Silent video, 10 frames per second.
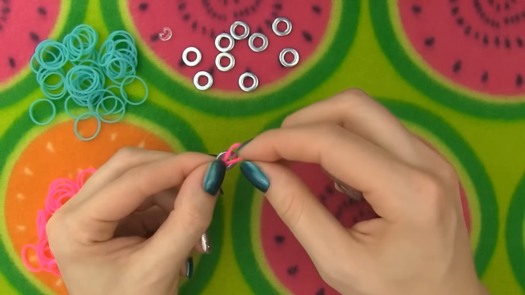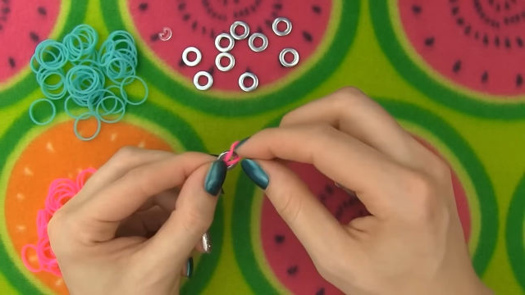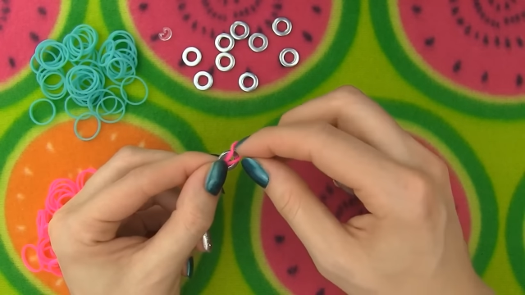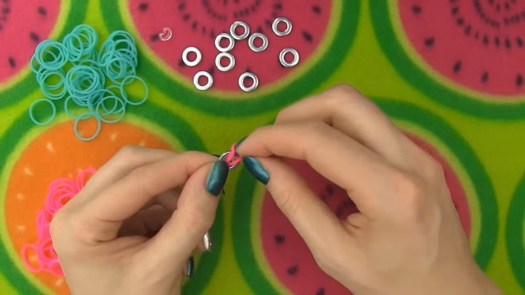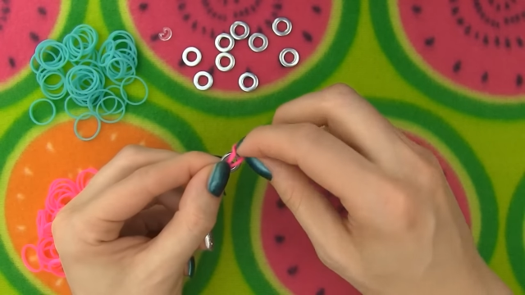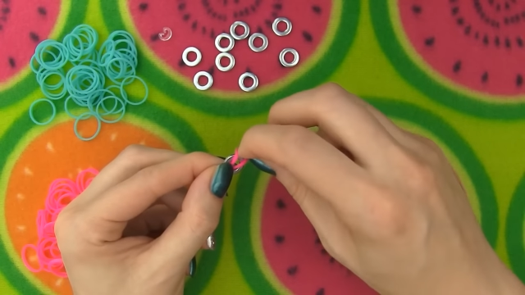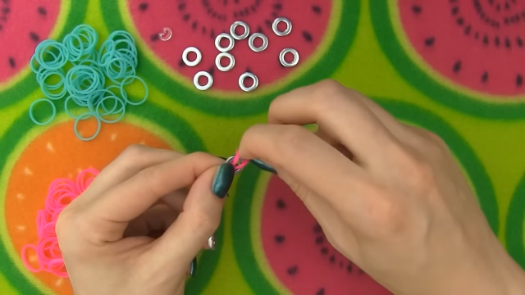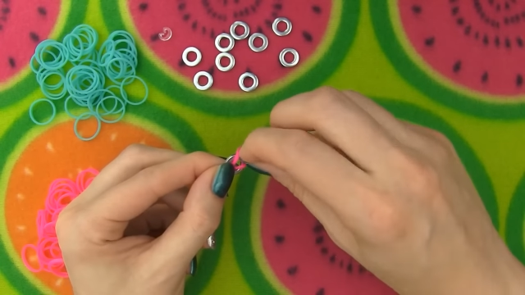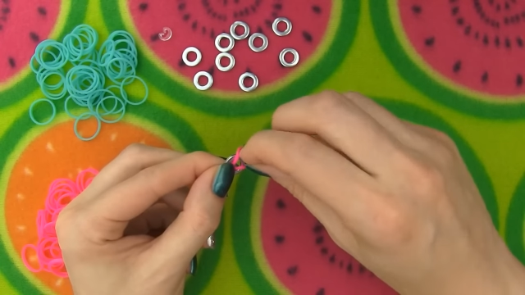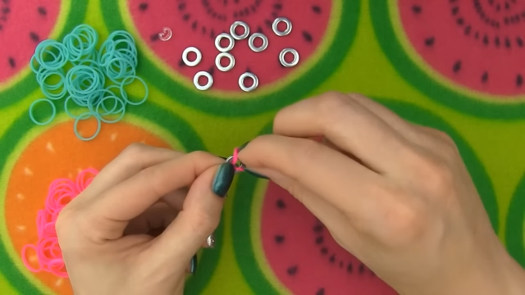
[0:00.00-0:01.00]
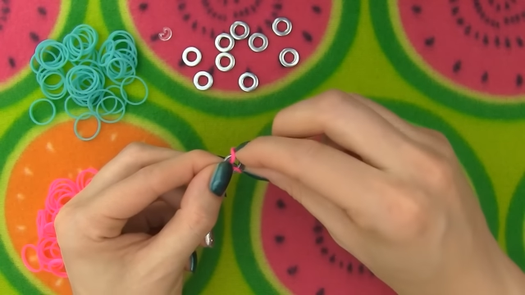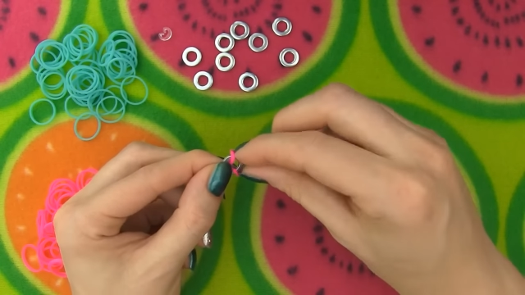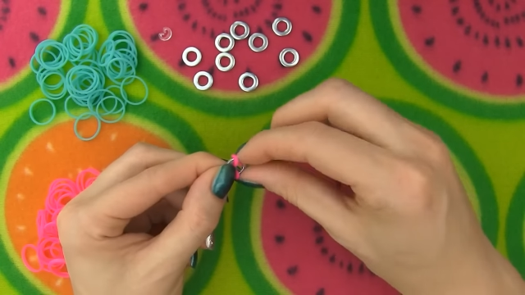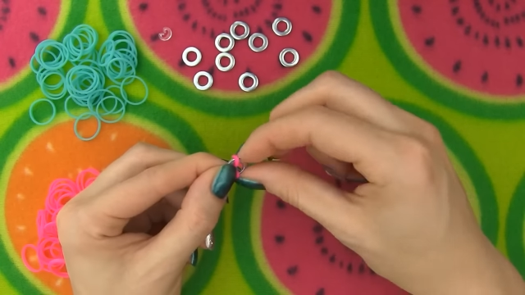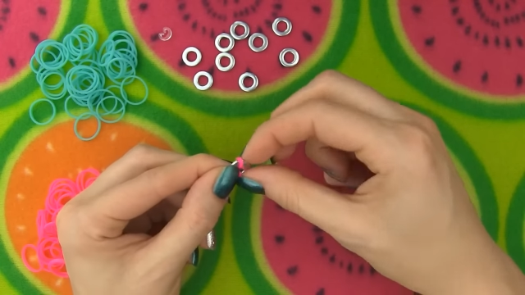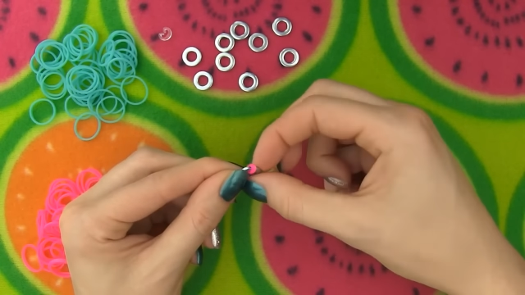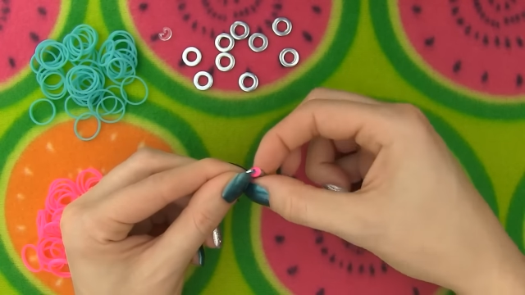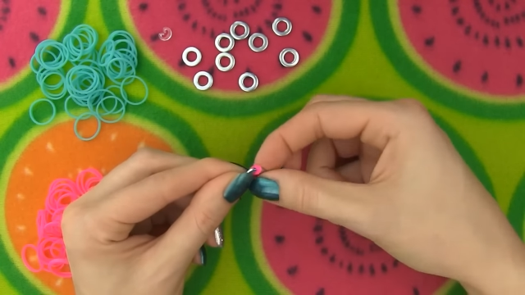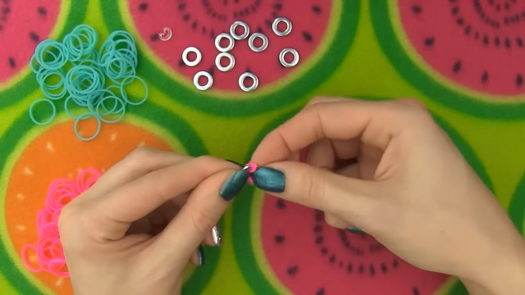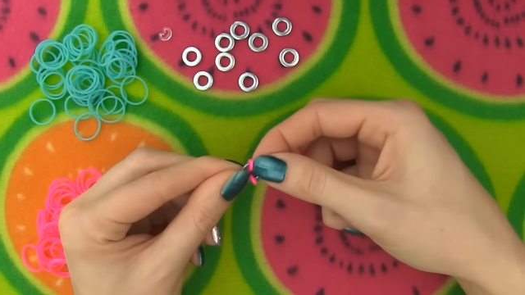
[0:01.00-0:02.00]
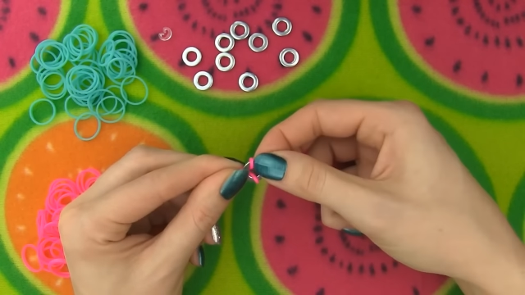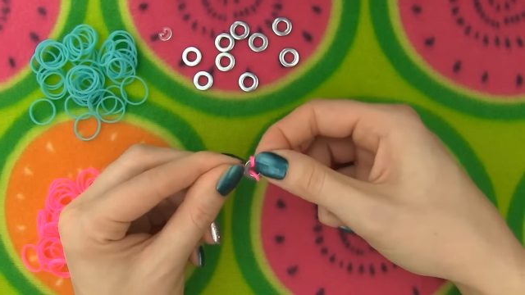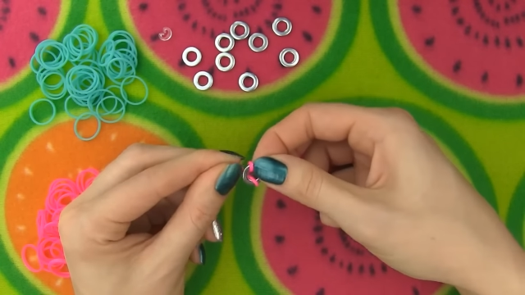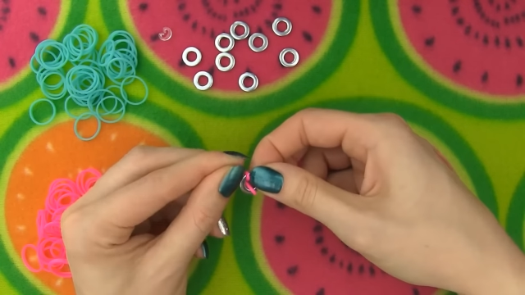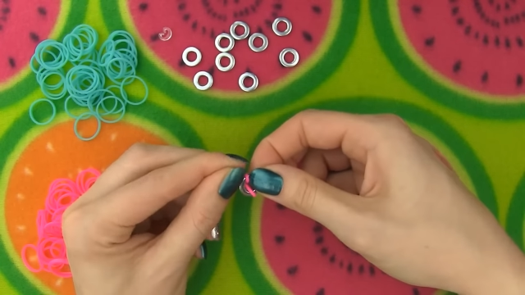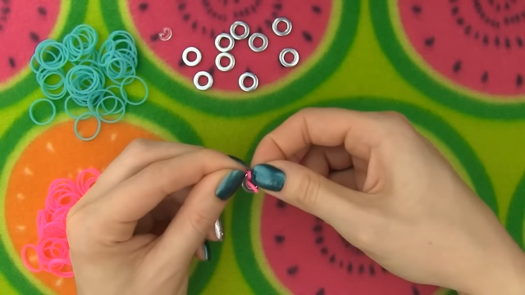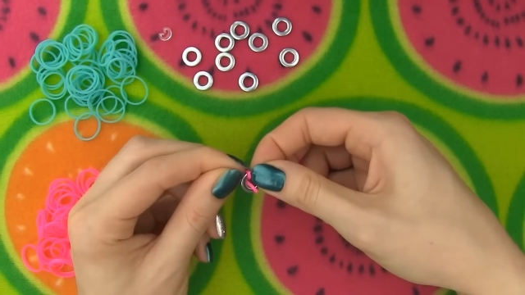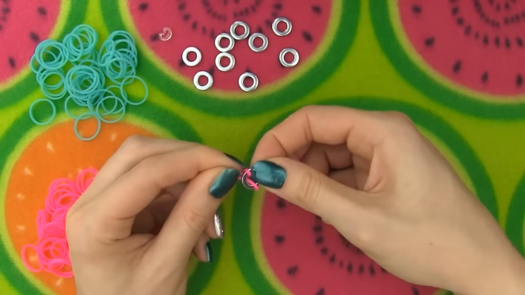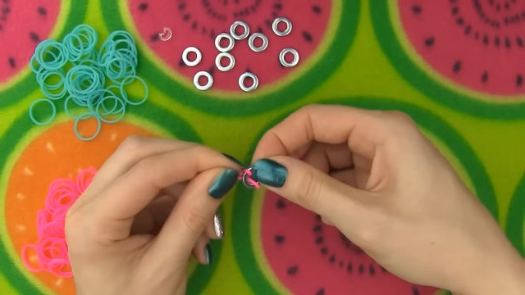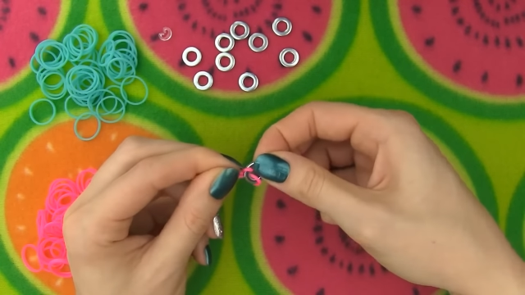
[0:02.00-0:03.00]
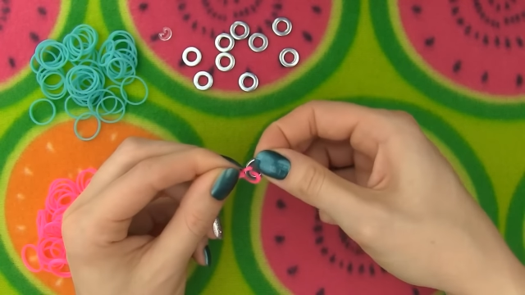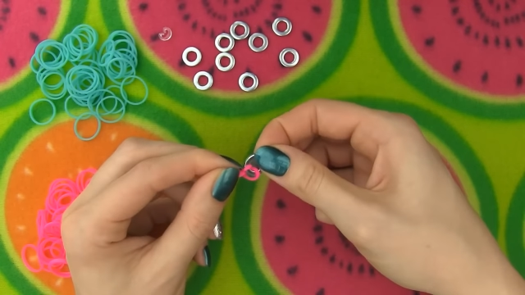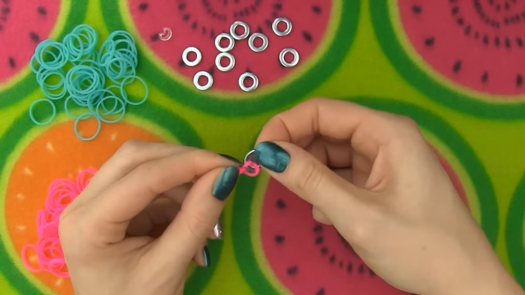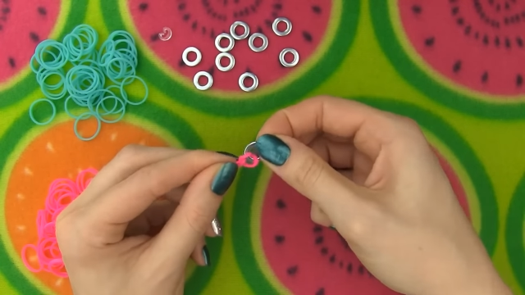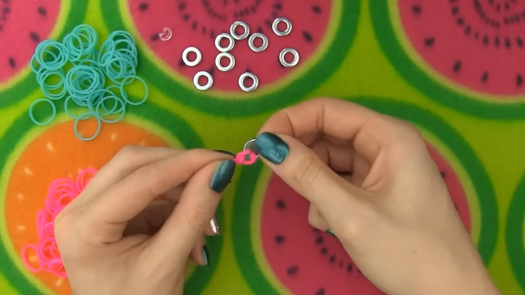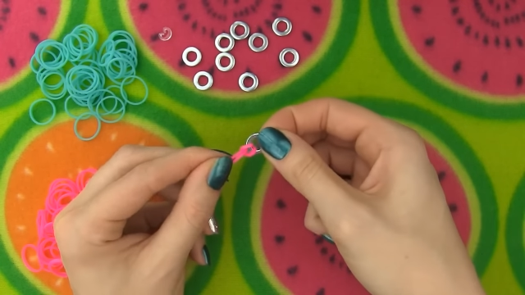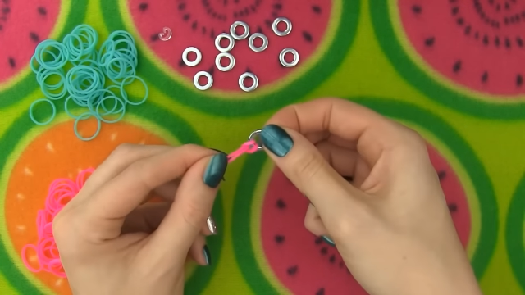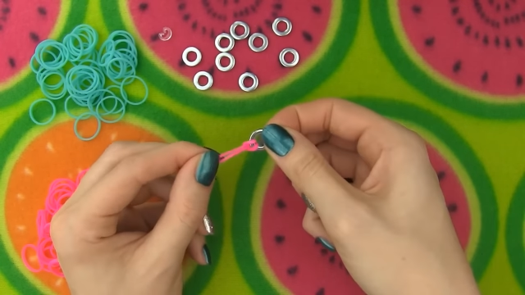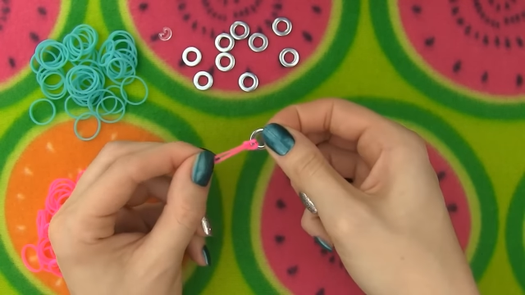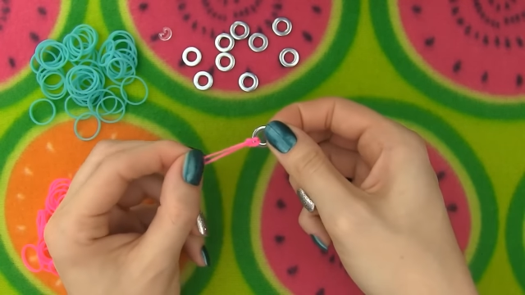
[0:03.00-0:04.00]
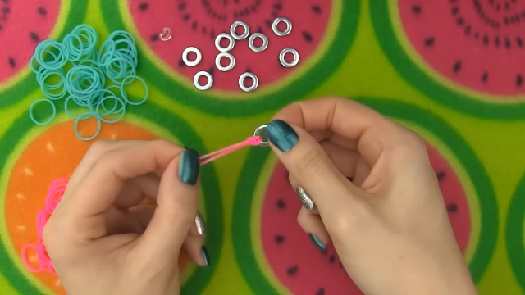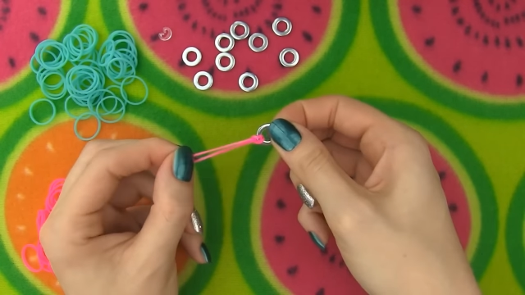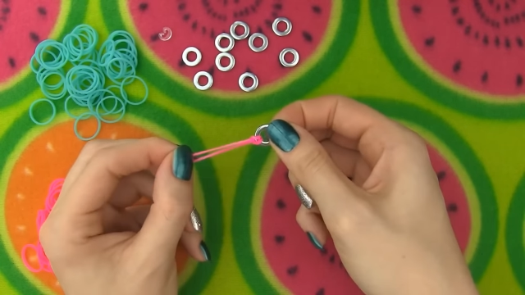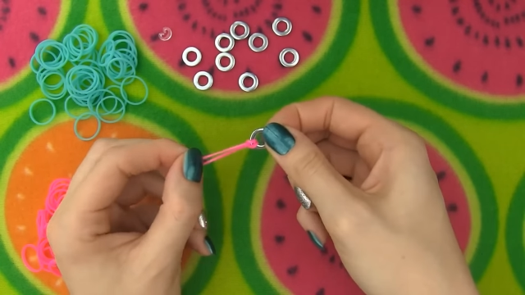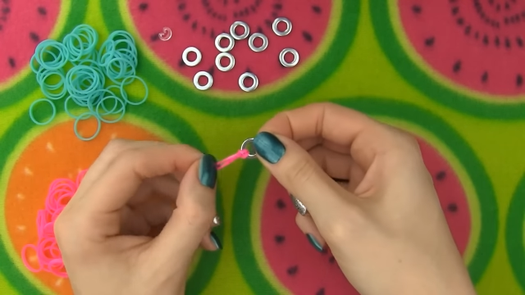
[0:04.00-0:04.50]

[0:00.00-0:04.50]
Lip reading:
No face is visible, so there are no lips to read.